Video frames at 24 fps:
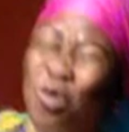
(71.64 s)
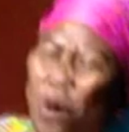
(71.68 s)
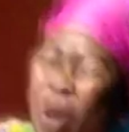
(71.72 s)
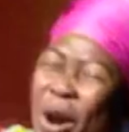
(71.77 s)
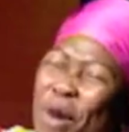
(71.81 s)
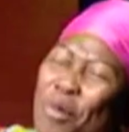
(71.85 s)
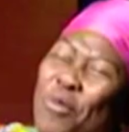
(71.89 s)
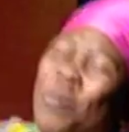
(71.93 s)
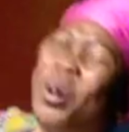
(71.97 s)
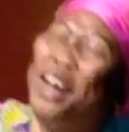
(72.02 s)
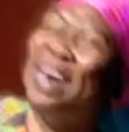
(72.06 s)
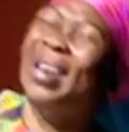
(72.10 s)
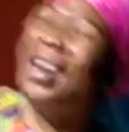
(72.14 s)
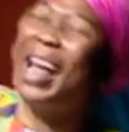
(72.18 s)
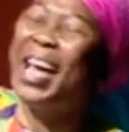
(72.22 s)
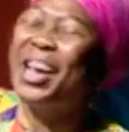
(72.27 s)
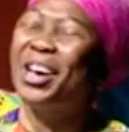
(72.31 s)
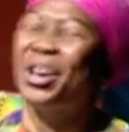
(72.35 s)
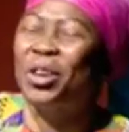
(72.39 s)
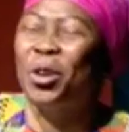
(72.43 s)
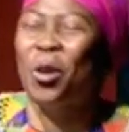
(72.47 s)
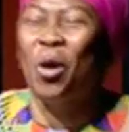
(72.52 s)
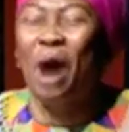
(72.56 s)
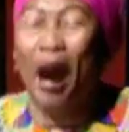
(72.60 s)
when we
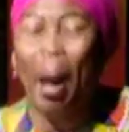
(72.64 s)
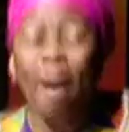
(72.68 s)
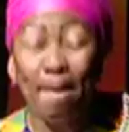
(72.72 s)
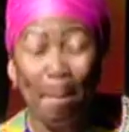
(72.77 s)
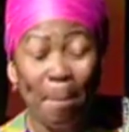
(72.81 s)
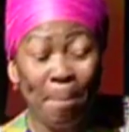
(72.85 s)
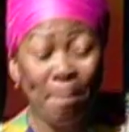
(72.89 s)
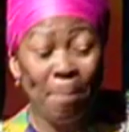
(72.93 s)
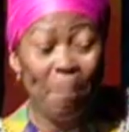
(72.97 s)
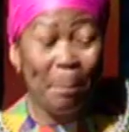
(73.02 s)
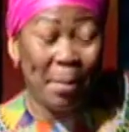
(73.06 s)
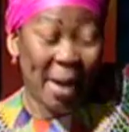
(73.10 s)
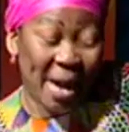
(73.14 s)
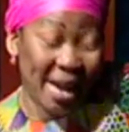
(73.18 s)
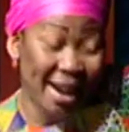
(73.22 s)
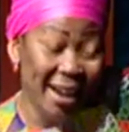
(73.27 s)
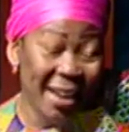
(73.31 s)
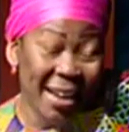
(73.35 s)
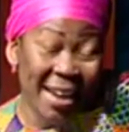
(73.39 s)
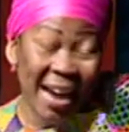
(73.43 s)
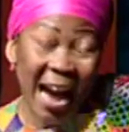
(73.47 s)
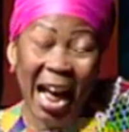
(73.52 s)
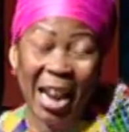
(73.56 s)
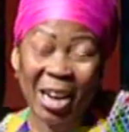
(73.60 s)
like grow up,
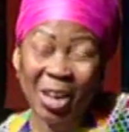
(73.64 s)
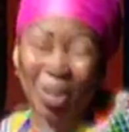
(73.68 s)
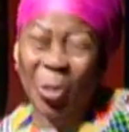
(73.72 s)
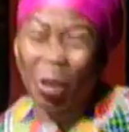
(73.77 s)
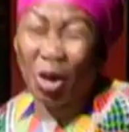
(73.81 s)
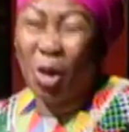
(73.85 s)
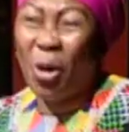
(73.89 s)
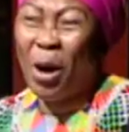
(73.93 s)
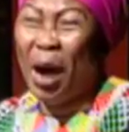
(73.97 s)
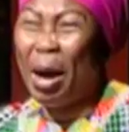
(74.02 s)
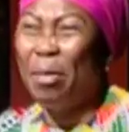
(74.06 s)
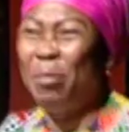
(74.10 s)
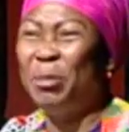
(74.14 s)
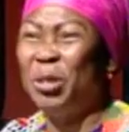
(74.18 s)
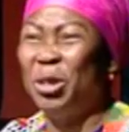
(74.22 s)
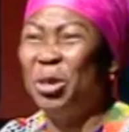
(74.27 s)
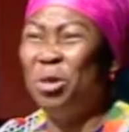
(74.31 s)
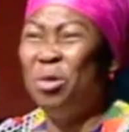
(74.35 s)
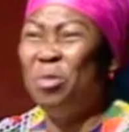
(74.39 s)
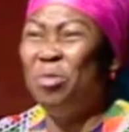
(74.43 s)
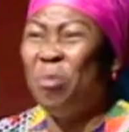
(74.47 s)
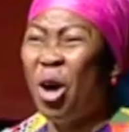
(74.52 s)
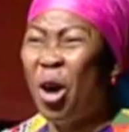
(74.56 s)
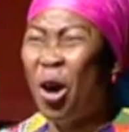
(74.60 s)
I'll grow up
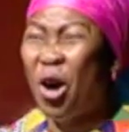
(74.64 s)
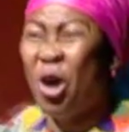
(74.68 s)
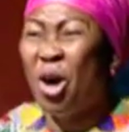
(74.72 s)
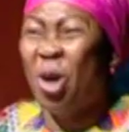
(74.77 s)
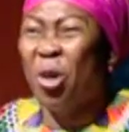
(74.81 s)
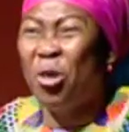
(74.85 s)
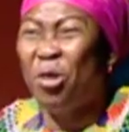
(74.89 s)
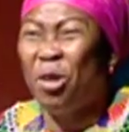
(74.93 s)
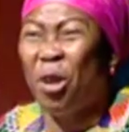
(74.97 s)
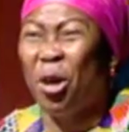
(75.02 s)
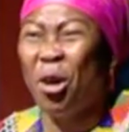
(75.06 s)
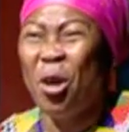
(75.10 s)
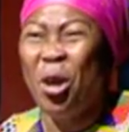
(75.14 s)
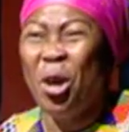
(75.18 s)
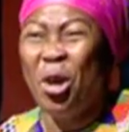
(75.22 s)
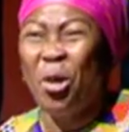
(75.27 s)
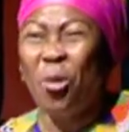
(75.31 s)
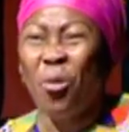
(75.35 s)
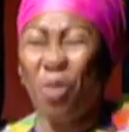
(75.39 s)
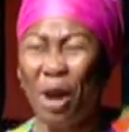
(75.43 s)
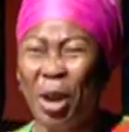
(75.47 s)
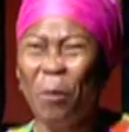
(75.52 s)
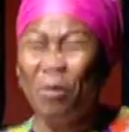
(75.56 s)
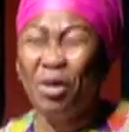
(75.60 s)
tomorrow.
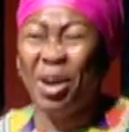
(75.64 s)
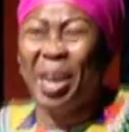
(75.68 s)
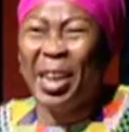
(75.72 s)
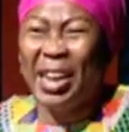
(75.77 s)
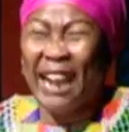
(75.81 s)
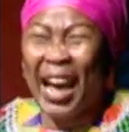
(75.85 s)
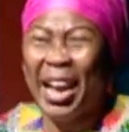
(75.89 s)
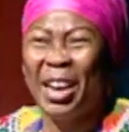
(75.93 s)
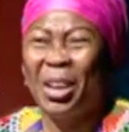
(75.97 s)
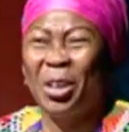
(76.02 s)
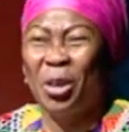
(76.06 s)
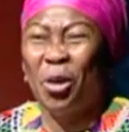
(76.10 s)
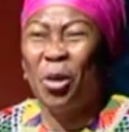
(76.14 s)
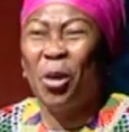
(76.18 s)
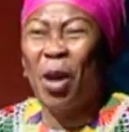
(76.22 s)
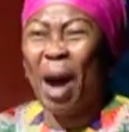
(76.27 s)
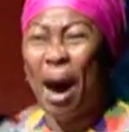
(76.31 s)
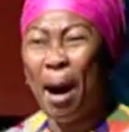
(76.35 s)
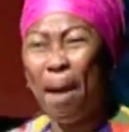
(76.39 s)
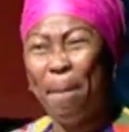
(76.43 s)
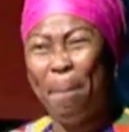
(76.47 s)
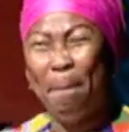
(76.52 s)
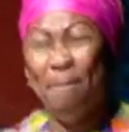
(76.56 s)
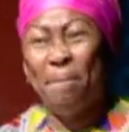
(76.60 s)
When we like grow
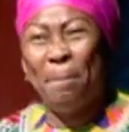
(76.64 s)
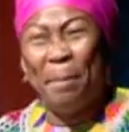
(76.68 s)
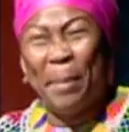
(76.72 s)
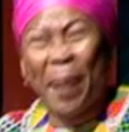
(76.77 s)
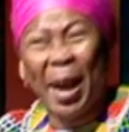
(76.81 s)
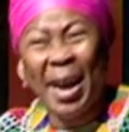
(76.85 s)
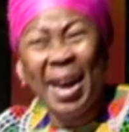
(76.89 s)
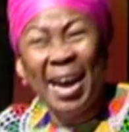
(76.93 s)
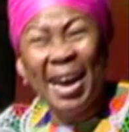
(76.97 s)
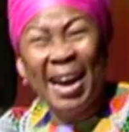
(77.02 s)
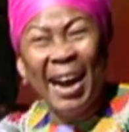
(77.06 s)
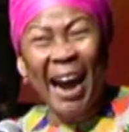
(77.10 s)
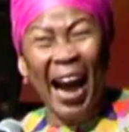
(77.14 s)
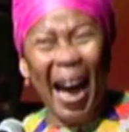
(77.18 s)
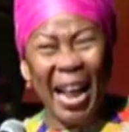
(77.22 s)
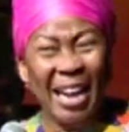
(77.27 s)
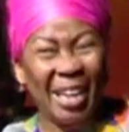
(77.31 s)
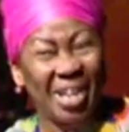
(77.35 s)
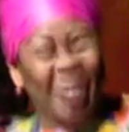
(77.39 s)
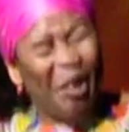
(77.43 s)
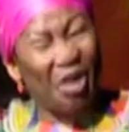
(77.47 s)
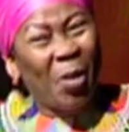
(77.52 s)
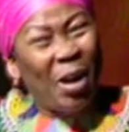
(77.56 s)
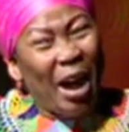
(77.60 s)
up,
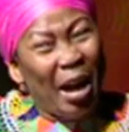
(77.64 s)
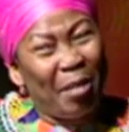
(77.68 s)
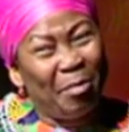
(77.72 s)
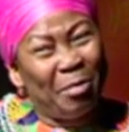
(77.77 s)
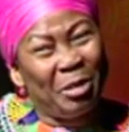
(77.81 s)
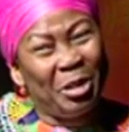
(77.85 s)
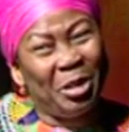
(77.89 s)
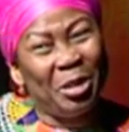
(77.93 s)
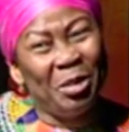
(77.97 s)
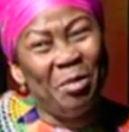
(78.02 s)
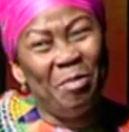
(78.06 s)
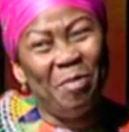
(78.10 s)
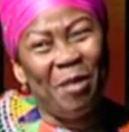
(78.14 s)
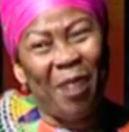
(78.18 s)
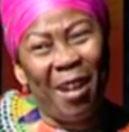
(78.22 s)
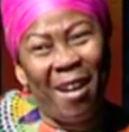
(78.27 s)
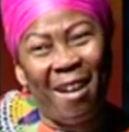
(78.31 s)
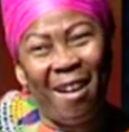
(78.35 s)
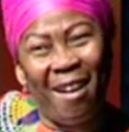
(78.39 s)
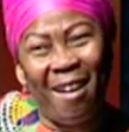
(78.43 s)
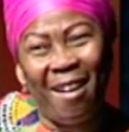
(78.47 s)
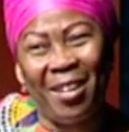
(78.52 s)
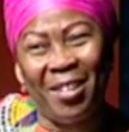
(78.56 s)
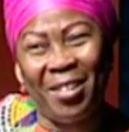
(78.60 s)
I'll grow up
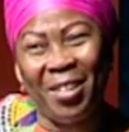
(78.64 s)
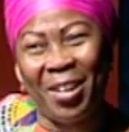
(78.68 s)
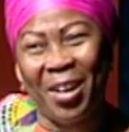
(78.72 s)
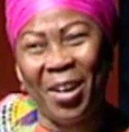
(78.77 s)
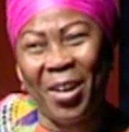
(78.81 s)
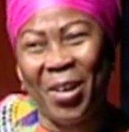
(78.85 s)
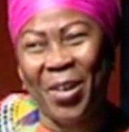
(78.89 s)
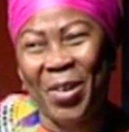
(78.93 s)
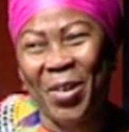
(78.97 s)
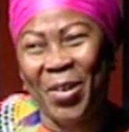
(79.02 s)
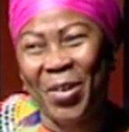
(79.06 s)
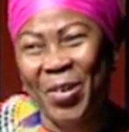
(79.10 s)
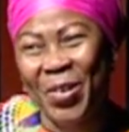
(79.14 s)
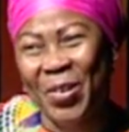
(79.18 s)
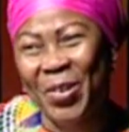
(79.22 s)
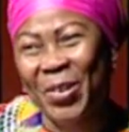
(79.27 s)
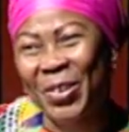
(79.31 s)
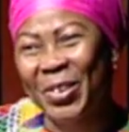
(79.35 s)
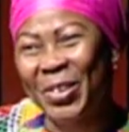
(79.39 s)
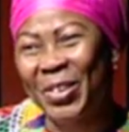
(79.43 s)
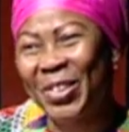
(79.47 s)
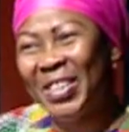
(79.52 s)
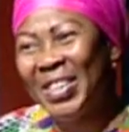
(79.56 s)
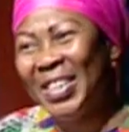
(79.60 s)

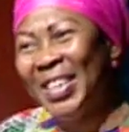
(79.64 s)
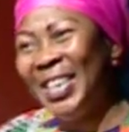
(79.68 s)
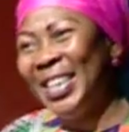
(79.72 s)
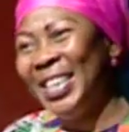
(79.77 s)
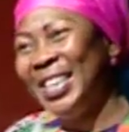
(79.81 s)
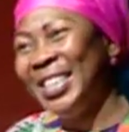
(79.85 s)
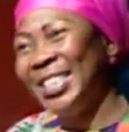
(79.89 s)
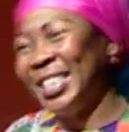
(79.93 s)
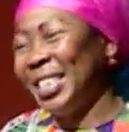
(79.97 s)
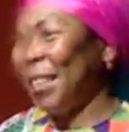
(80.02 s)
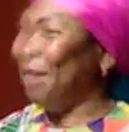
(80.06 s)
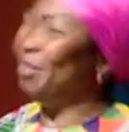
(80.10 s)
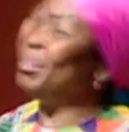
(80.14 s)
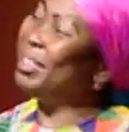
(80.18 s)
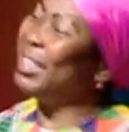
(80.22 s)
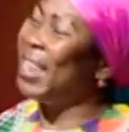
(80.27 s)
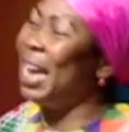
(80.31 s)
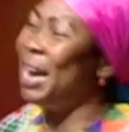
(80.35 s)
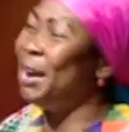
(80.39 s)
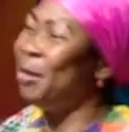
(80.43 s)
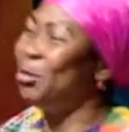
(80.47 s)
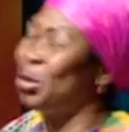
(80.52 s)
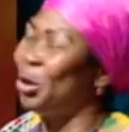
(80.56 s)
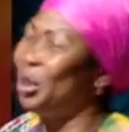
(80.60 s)
tomorrow.
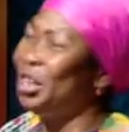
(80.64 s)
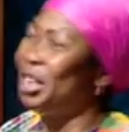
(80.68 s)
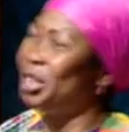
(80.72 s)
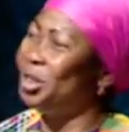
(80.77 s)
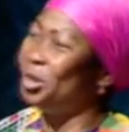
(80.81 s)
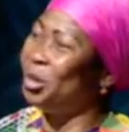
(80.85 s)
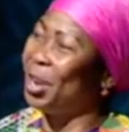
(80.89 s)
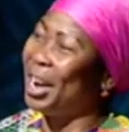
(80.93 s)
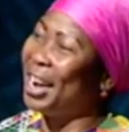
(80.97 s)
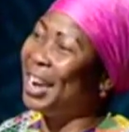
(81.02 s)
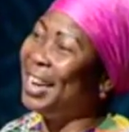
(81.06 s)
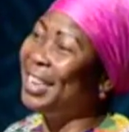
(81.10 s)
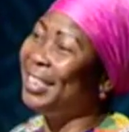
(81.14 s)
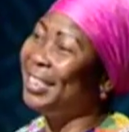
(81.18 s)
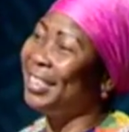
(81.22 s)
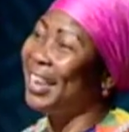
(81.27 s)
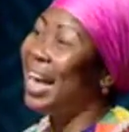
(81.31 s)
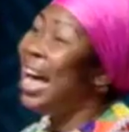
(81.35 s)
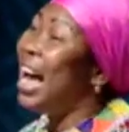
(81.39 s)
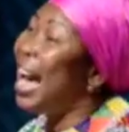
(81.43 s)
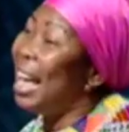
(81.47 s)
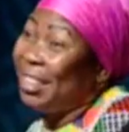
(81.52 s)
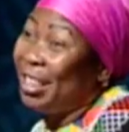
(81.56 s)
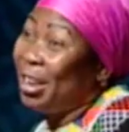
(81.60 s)
Sometimes when it rains,
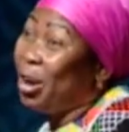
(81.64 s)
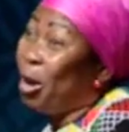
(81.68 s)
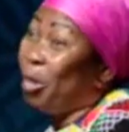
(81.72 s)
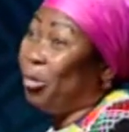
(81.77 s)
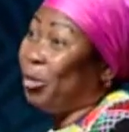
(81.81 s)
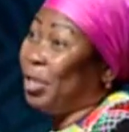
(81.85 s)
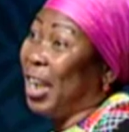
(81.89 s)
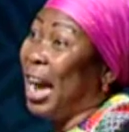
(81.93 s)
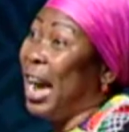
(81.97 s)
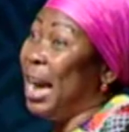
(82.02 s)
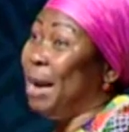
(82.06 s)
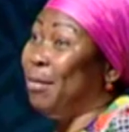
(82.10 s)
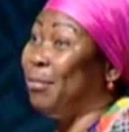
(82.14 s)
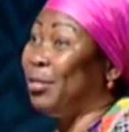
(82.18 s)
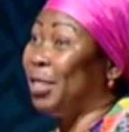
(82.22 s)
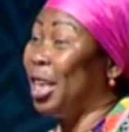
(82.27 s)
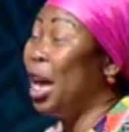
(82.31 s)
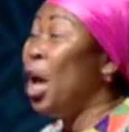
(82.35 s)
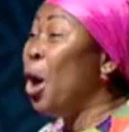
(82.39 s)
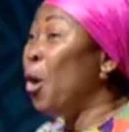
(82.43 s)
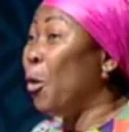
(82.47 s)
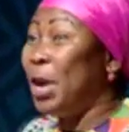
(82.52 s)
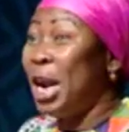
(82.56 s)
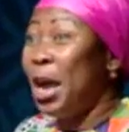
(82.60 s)
I think of times
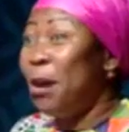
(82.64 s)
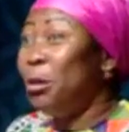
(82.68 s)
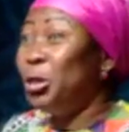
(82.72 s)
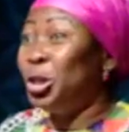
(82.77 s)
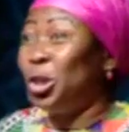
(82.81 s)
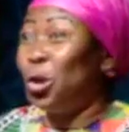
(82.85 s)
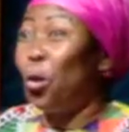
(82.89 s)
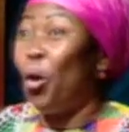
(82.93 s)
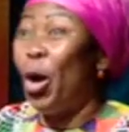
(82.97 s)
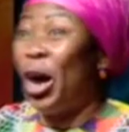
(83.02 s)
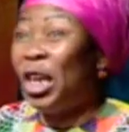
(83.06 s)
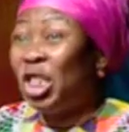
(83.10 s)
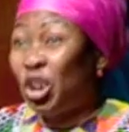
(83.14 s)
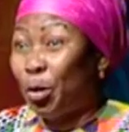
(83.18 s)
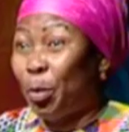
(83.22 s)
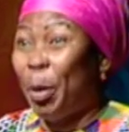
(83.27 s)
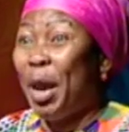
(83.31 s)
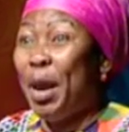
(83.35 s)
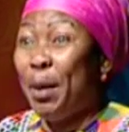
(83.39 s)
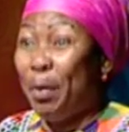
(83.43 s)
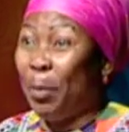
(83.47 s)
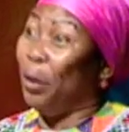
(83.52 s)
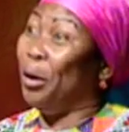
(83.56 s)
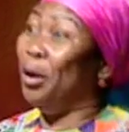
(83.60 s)
when I used to watch
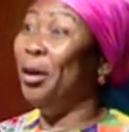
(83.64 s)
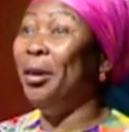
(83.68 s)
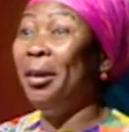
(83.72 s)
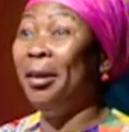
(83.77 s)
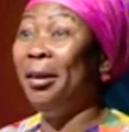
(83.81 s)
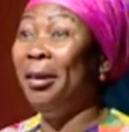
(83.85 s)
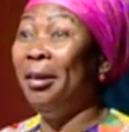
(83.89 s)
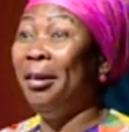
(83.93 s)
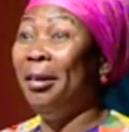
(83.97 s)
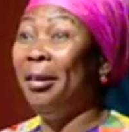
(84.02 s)
people